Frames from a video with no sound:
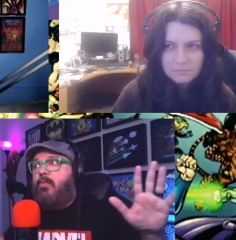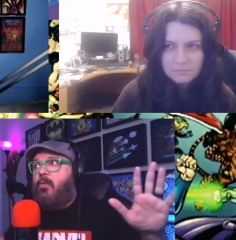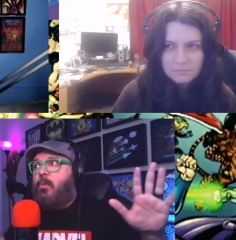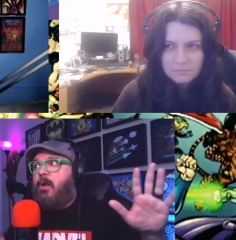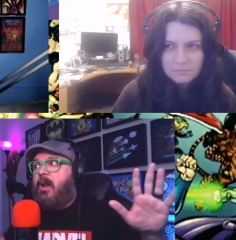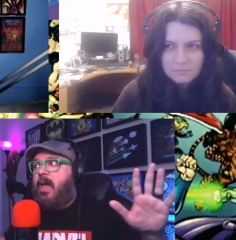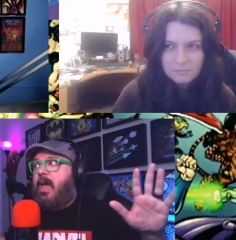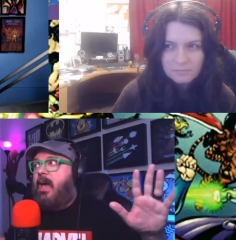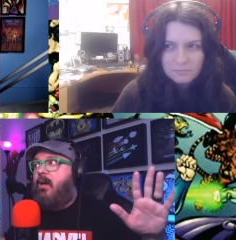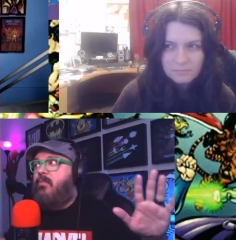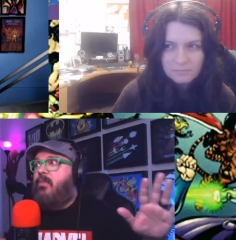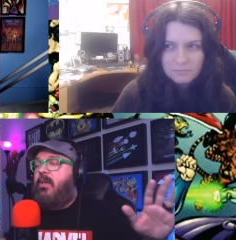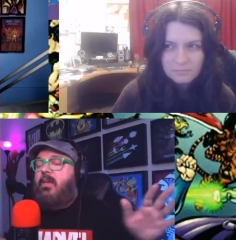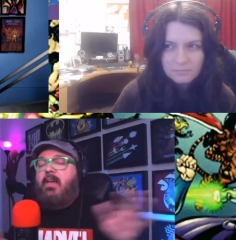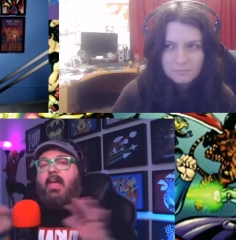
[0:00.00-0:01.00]
Speaker 1: that we're going to have.
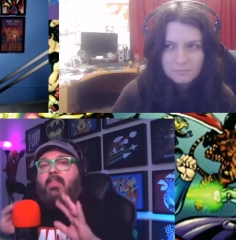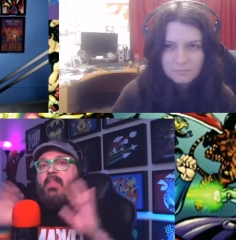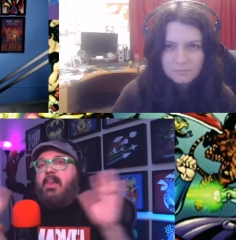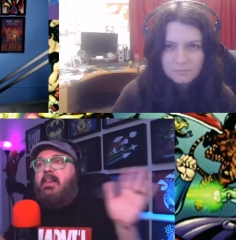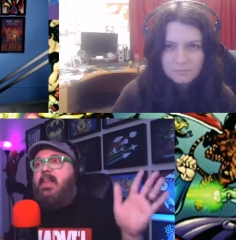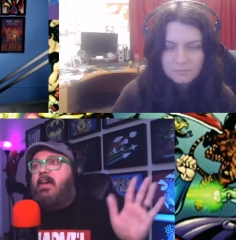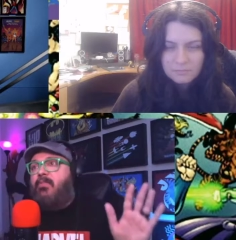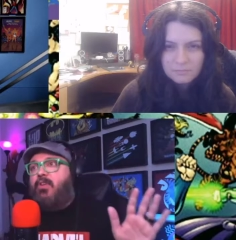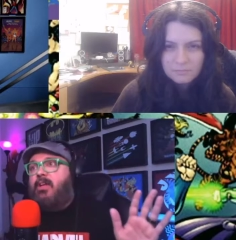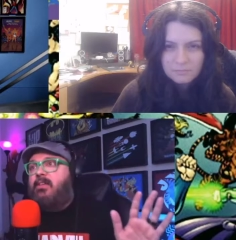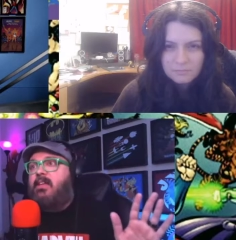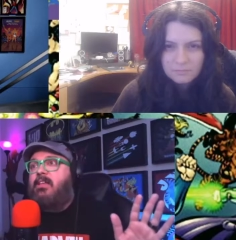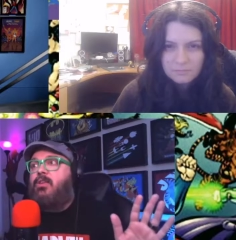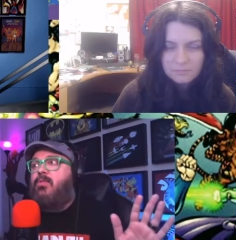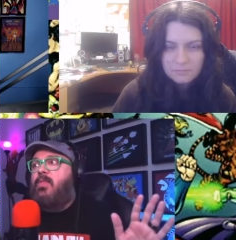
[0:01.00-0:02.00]
And then it never
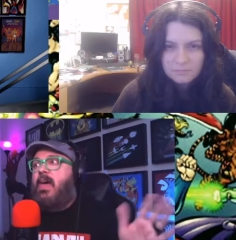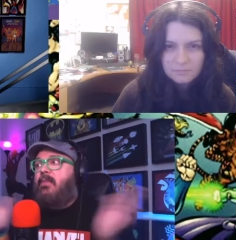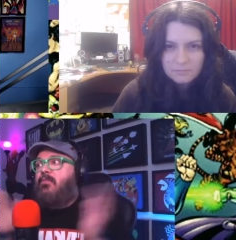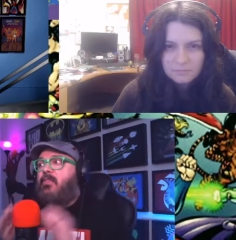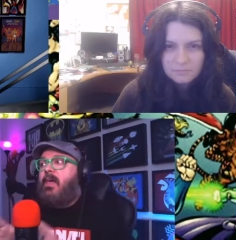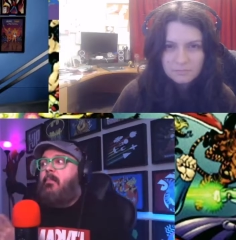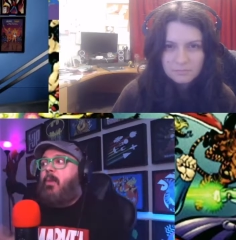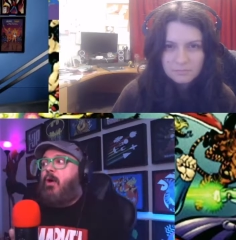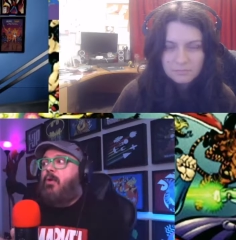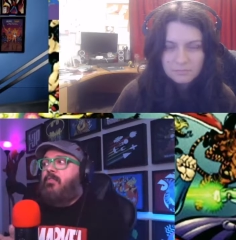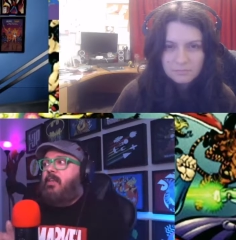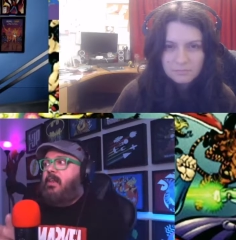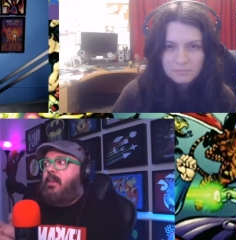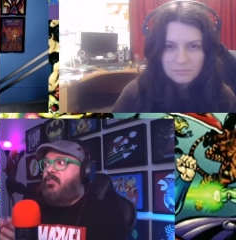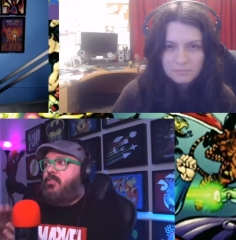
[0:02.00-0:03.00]
continued that. After that mall
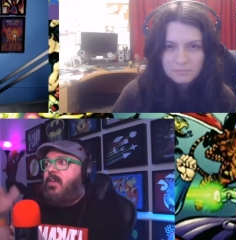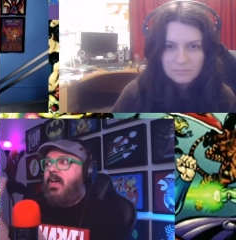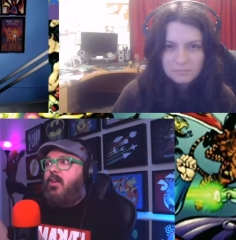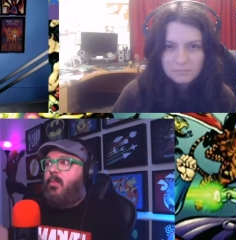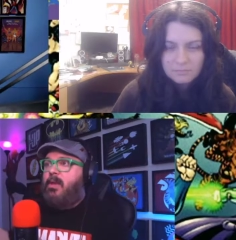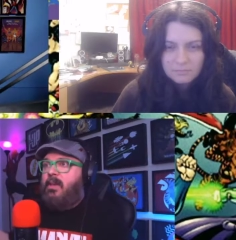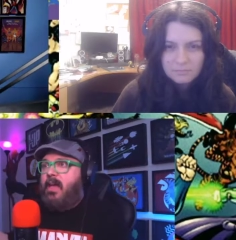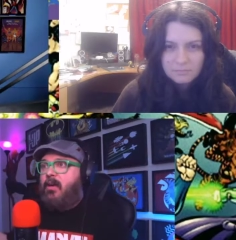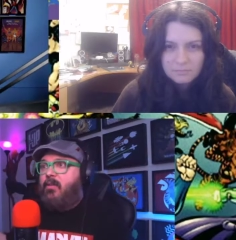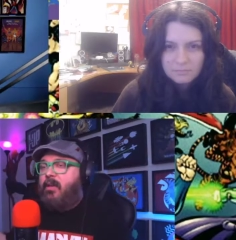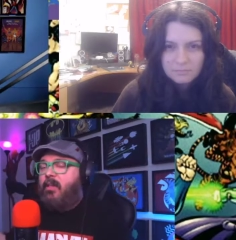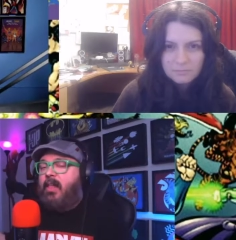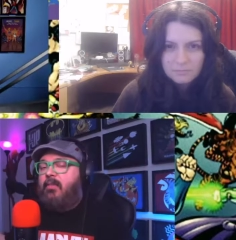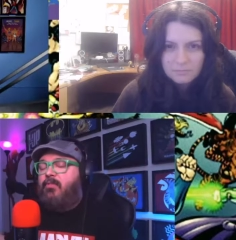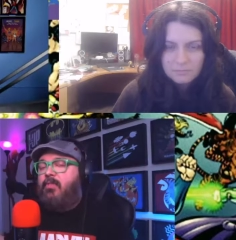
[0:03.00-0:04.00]
scene, it just kind of went
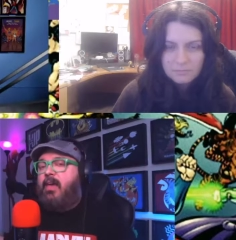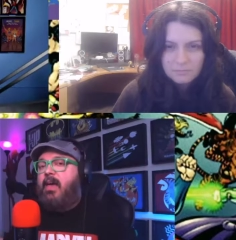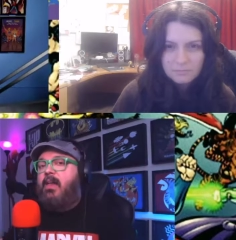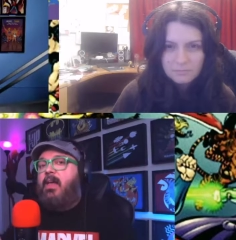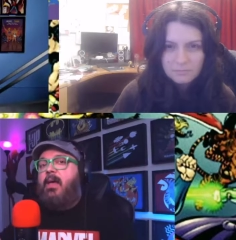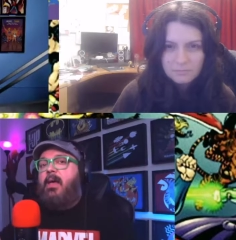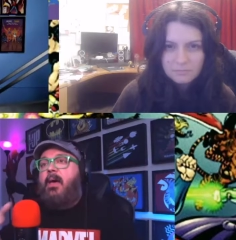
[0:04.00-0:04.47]
downhill after that.